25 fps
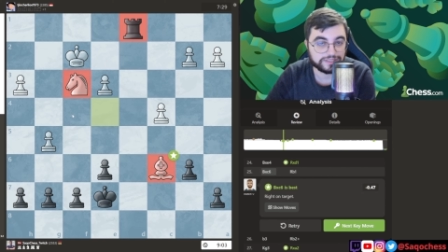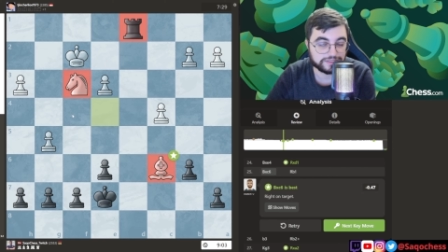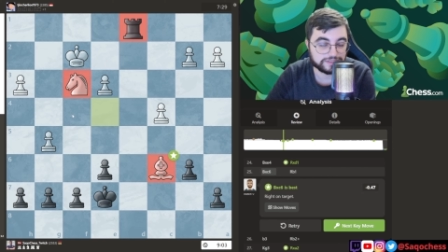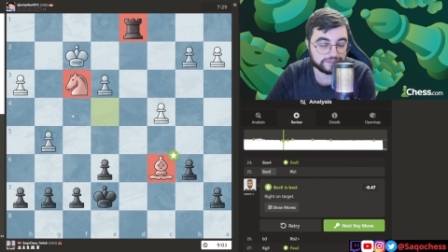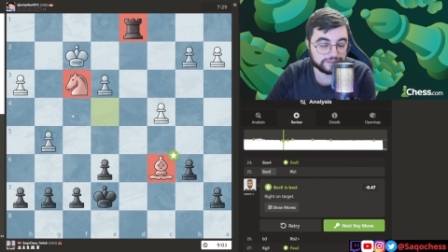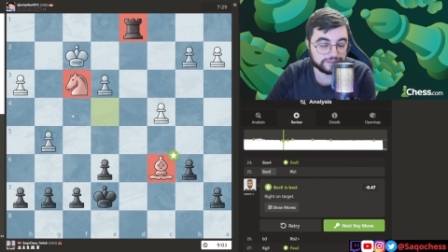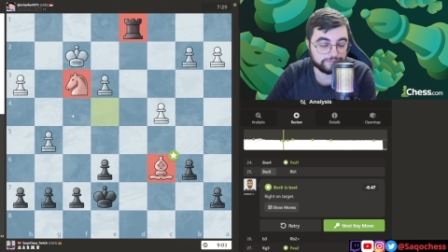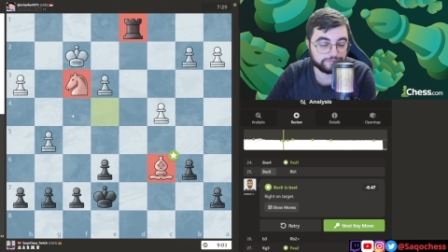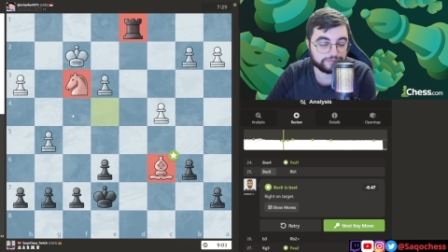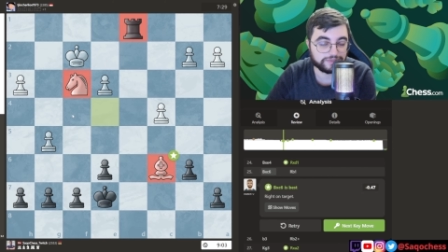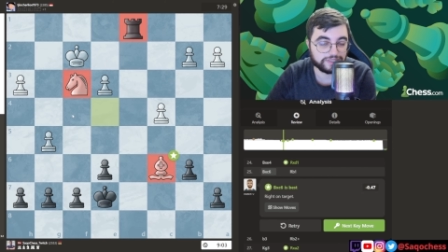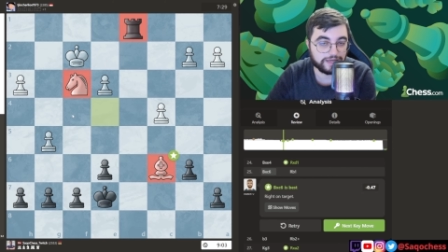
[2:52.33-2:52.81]

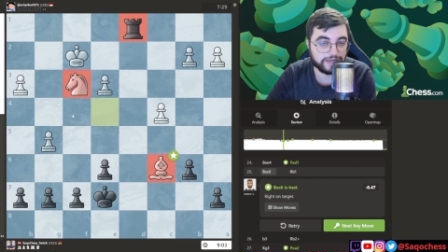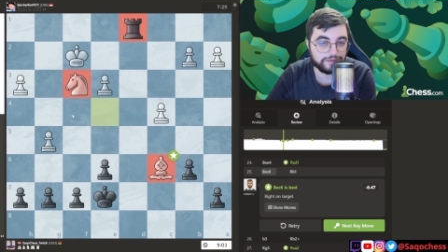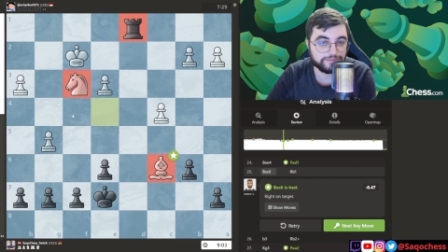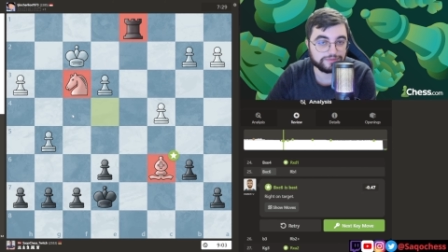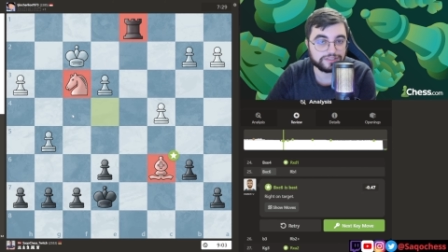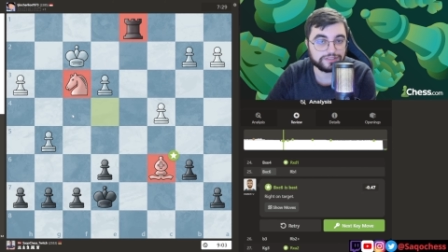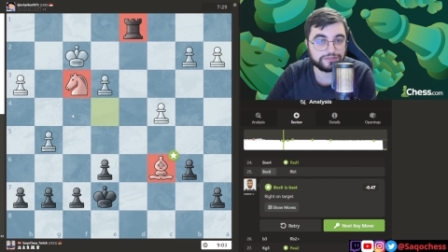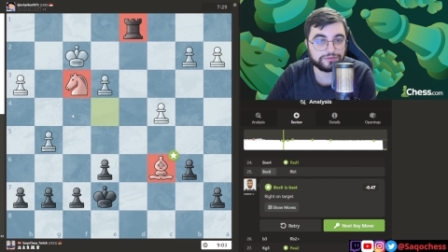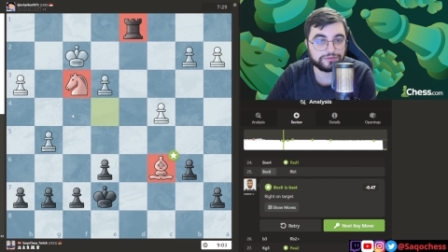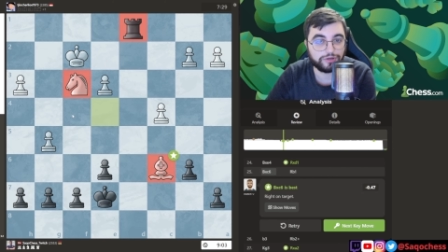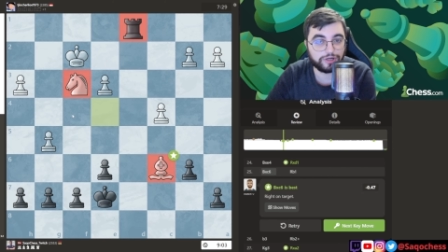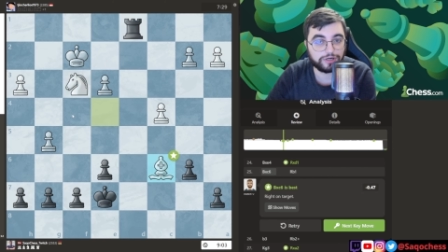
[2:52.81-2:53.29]

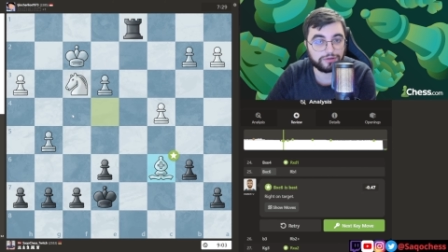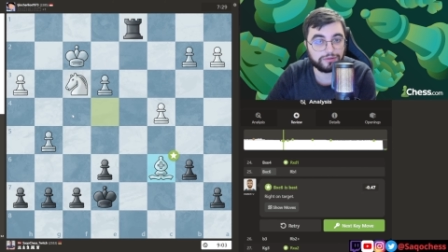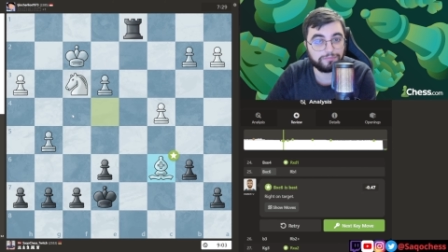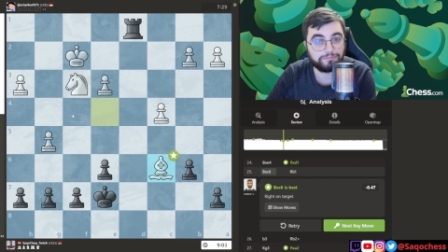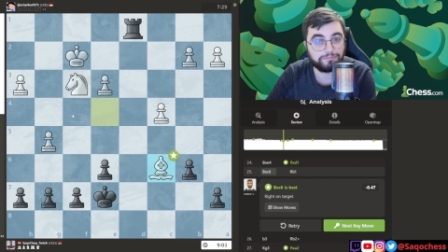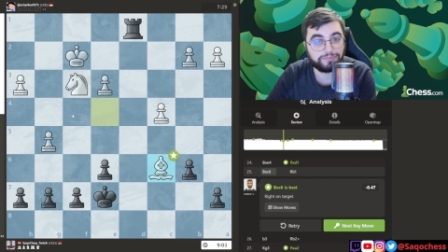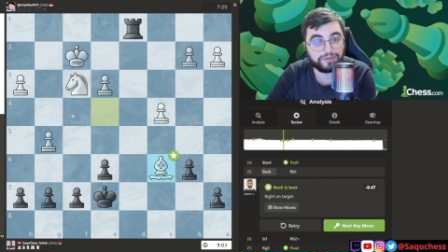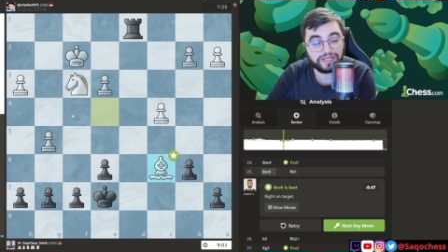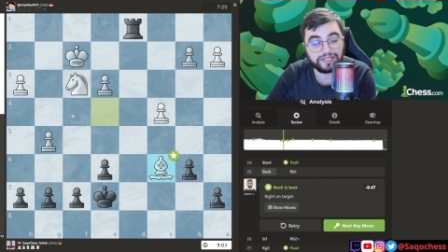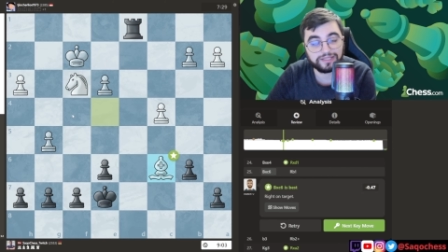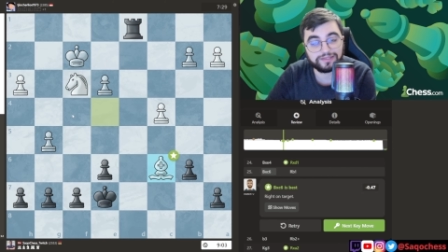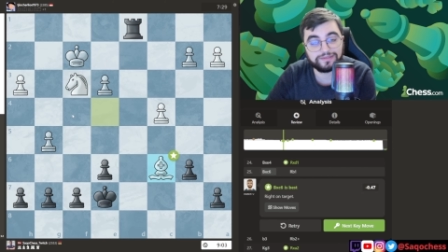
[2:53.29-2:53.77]
Sometimes it's normal,
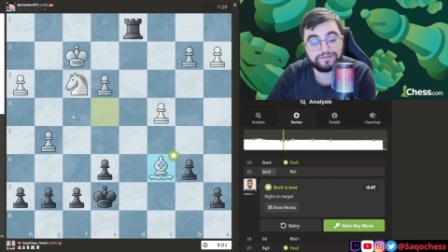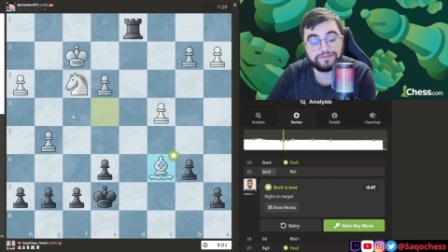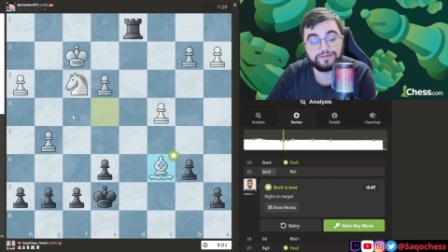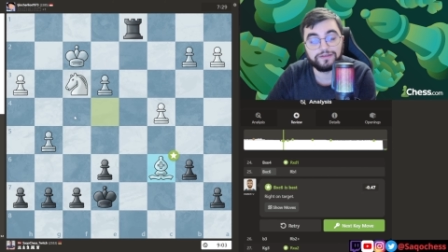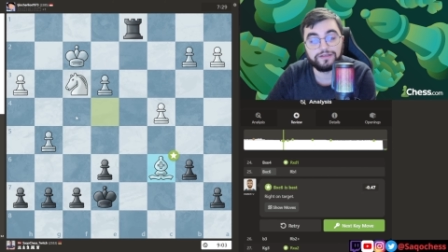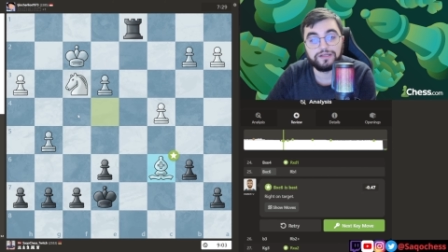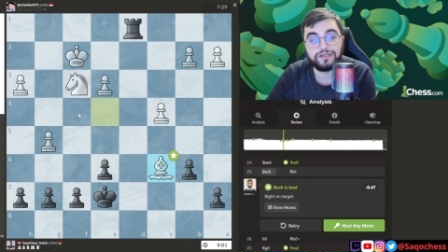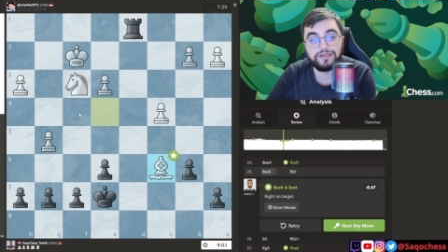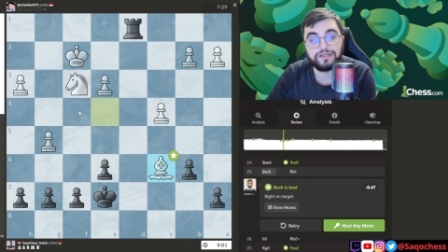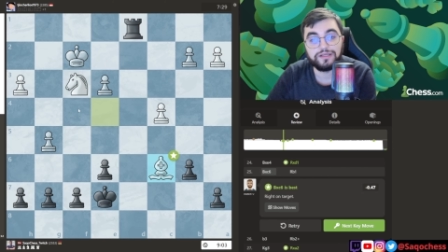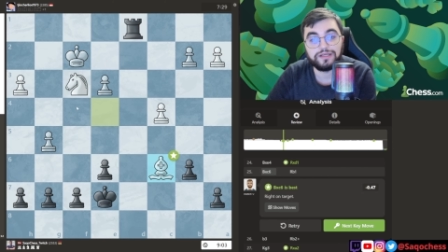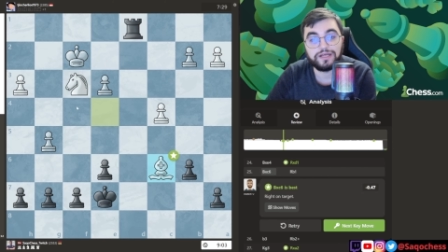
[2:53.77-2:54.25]
but
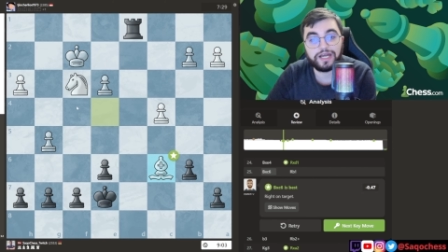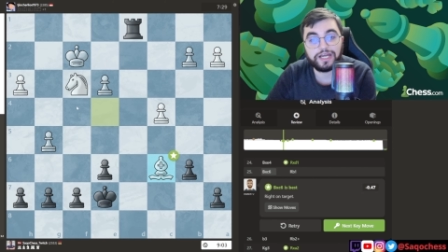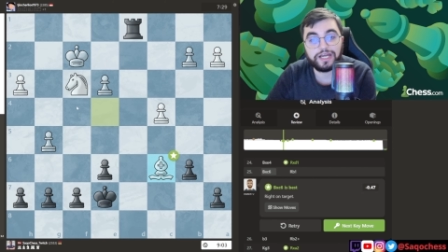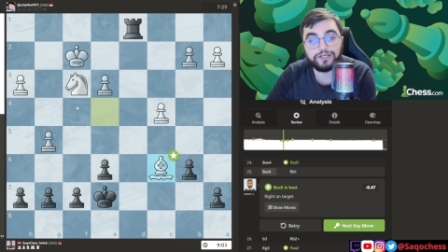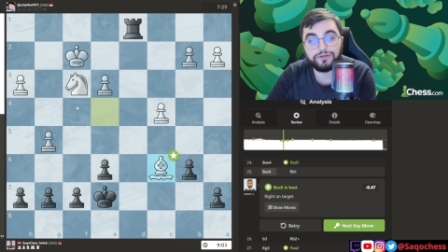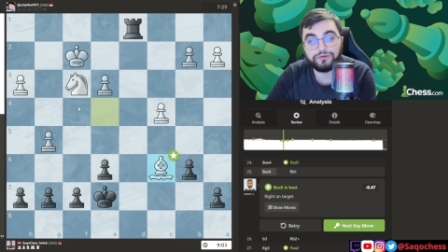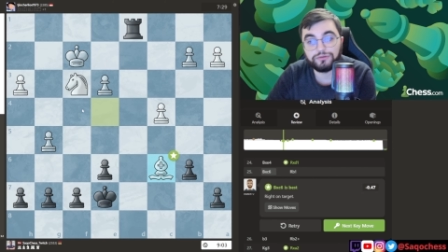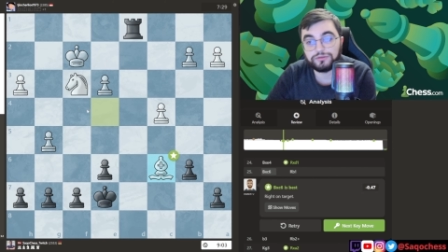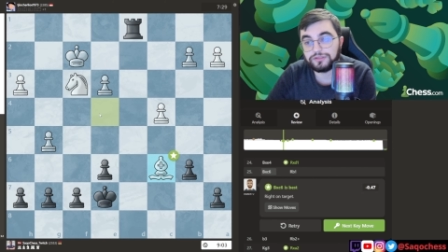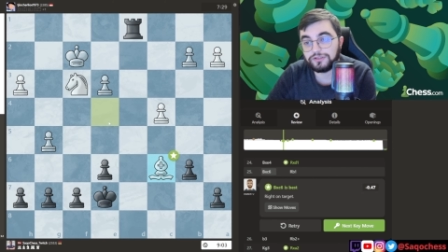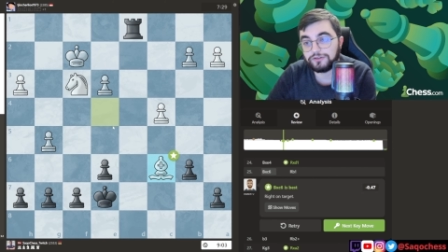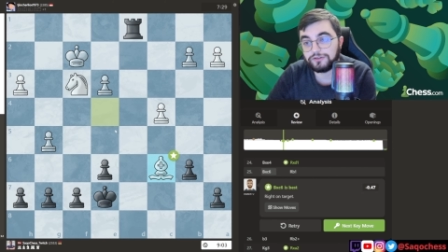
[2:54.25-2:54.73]
I
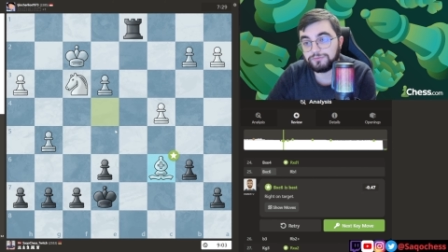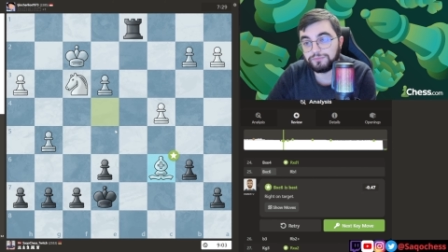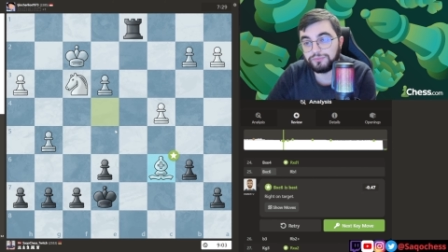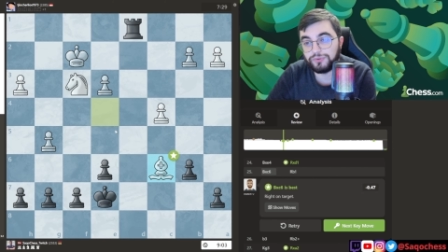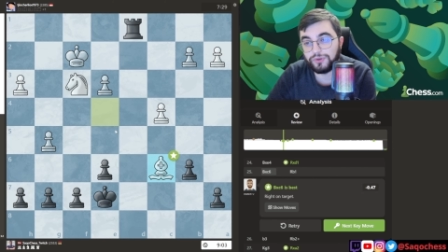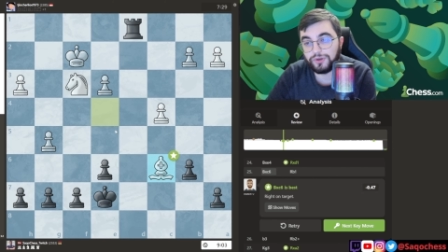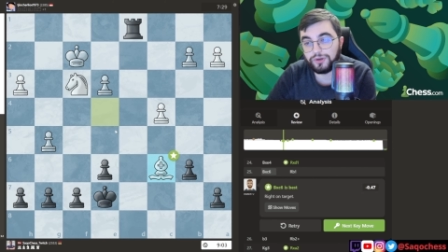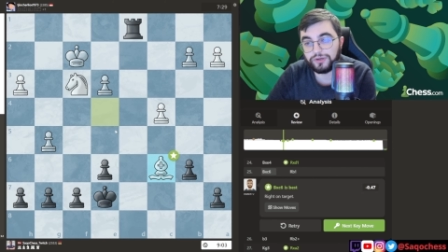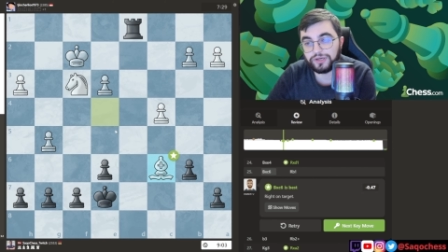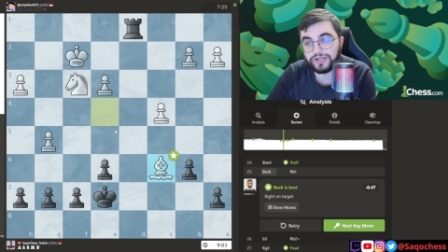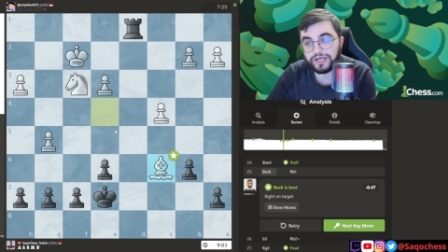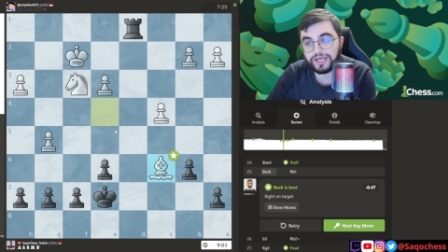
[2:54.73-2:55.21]
not have
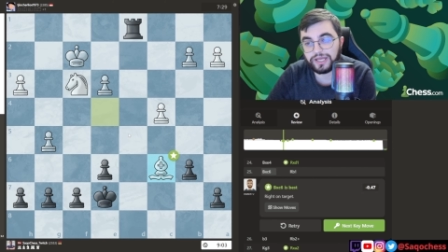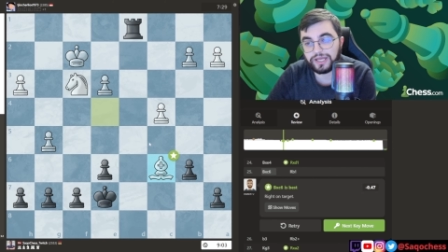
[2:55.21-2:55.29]
pawn.